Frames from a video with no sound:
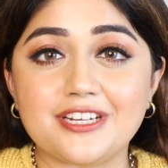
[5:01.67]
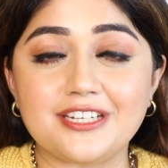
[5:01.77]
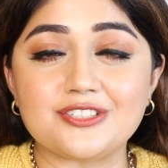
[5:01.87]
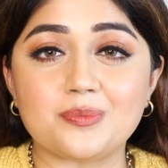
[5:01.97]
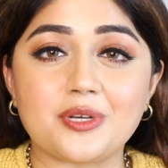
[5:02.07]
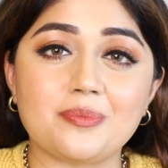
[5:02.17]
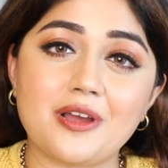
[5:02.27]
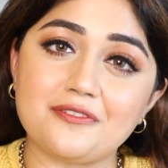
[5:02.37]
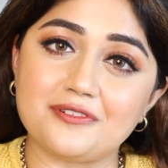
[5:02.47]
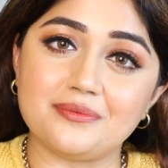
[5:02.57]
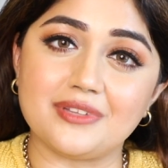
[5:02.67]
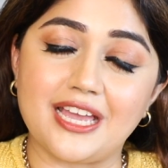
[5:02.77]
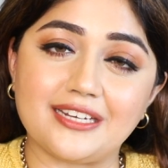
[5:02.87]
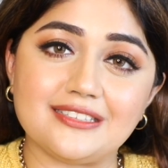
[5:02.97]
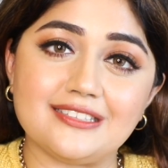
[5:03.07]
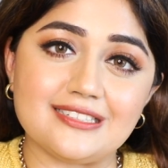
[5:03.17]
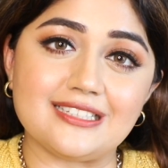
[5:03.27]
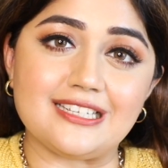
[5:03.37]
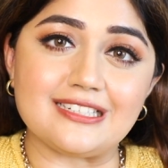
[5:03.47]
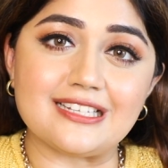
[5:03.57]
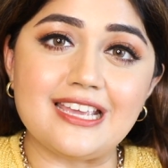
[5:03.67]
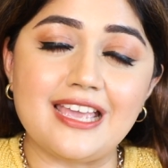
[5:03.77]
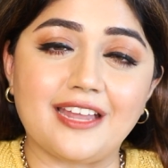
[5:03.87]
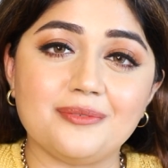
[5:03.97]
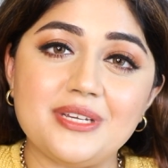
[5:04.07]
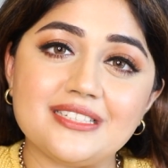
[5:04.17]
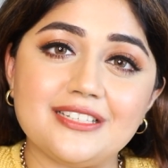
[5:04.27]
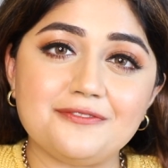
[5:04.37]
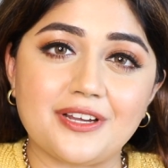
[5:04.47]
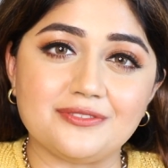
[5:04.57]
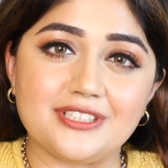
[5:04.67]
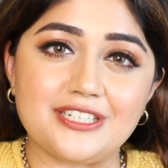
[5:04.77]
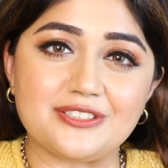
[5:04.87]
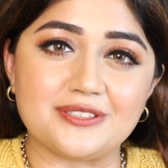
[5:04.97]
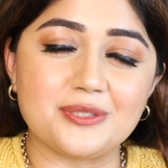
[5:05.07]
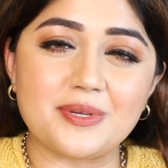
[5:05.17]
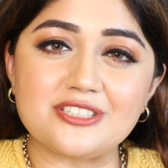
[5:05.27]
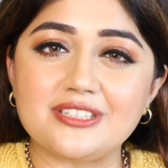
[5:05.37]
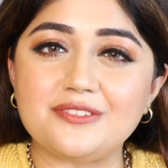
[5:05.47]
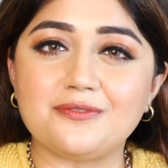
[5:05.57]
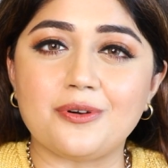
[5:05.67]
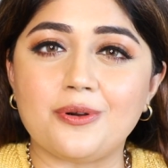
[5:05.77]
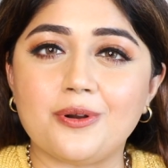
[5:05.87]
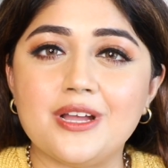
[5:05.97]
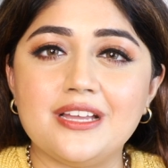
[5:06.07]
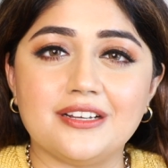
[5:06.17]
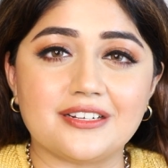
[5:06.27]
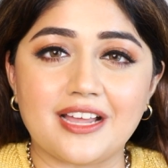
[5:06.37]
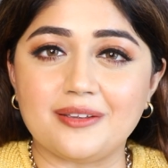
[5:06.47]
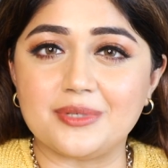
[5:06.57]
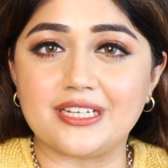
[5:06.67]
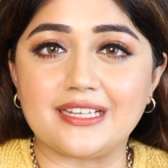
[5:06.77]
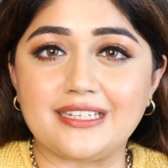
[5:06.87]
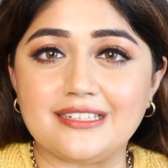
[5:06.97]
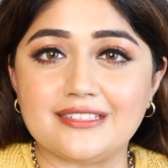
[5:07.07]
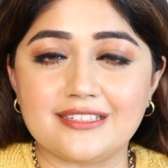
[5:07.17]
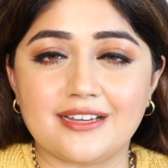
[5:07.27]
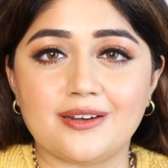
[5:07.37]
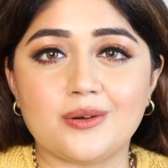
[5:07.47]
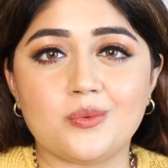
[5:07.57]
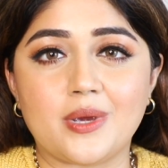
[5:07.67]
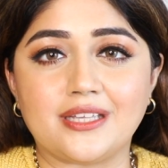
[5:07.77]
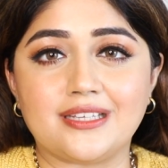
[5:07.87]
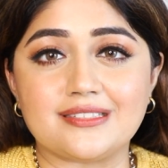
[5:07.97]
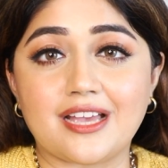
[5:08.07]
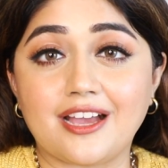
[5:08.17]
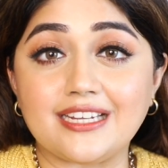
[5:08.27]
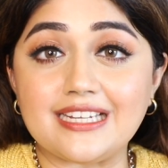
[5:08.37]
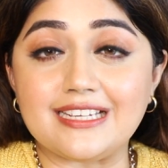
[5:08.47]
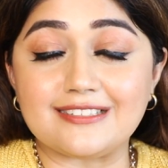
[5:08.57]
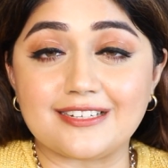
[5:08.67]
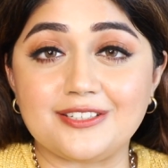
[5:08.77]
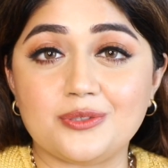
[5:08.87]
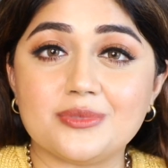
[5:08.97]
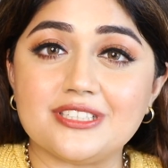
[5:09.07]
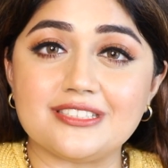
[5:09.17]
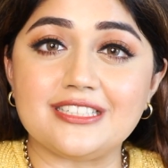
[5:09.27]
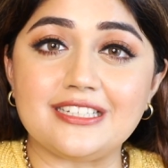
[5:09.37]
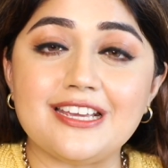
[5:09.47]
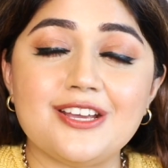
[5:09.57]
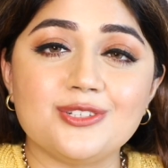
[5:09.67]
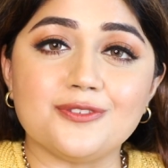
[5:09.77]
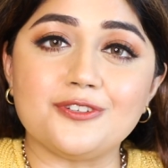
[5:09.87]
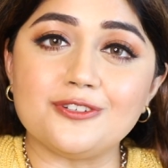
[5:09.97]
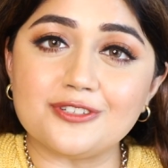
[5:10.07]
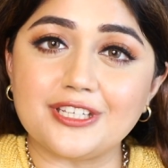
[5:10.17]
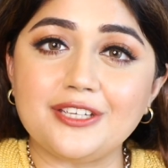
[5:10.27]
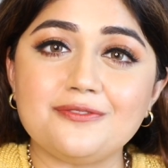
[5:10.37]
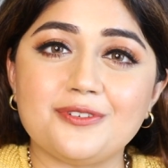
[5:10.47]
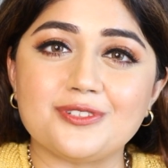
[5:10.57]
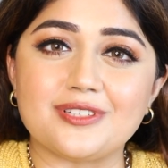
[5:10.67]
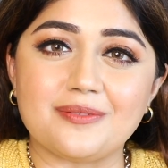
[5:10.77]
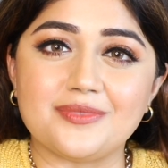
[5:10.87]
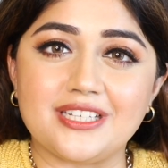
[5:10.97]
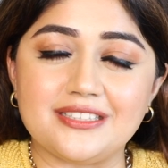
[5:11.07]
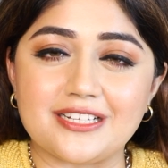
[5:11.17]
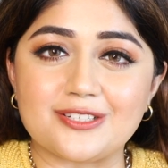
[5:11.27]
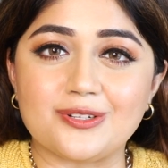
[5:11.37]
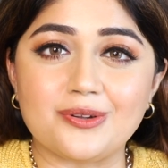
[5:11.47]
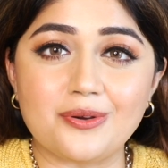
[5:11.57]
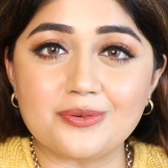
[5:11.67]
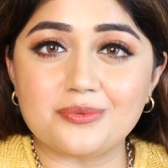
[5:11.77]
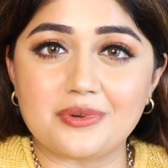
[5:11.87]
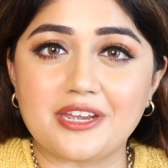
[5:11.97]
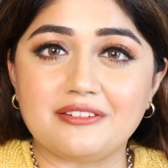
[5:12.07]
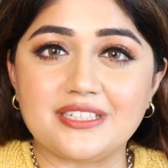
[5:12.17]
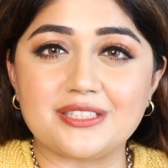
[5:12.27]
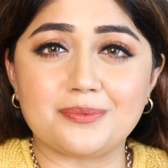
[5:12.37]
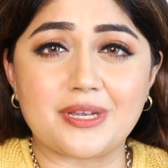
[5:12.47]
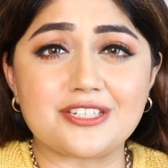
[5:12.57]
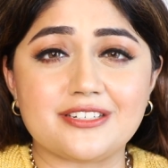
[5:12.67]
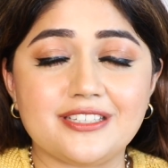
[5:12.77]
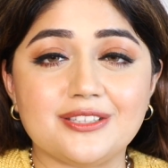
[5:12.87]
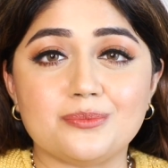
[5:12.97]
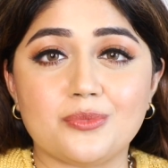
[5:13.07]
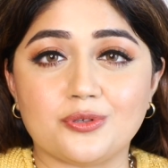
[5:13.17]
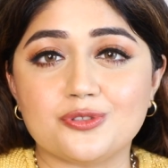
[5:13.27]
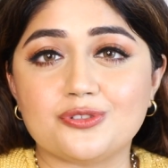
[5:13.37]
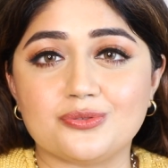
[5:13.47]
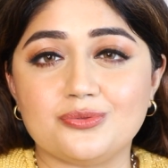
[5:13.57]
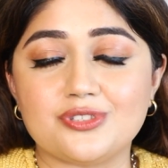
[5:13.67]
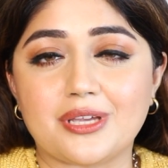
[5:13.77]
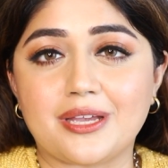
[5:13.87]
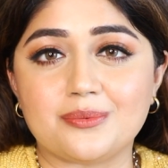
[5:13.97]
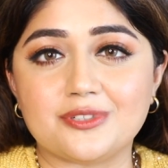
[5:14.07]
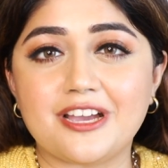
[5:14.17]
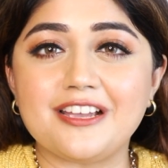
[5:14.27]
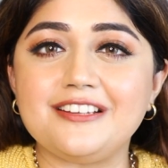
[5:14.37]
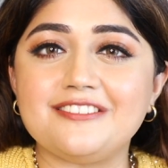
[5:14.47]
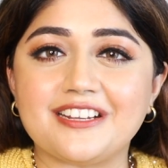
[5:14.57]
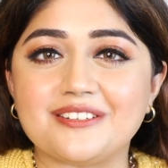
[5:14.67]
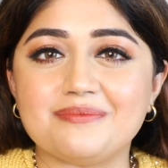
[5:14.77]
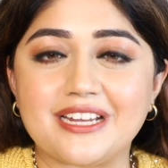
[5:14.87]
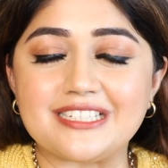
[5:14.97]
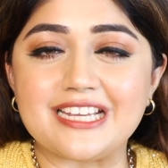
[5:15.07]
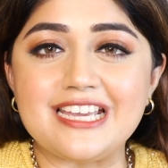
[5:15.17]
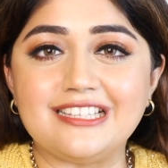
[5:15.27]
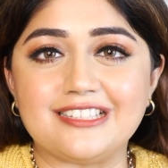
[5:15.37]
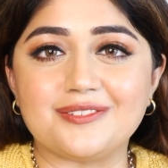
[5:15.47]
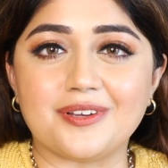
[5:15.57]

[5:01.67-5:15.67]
range, but apart from that, this is an amazing foundation, especially for a climate like India where there's high heat and humidity. So if you're looking for something that's long wearing, especially in the monsoons, I would highly recommend this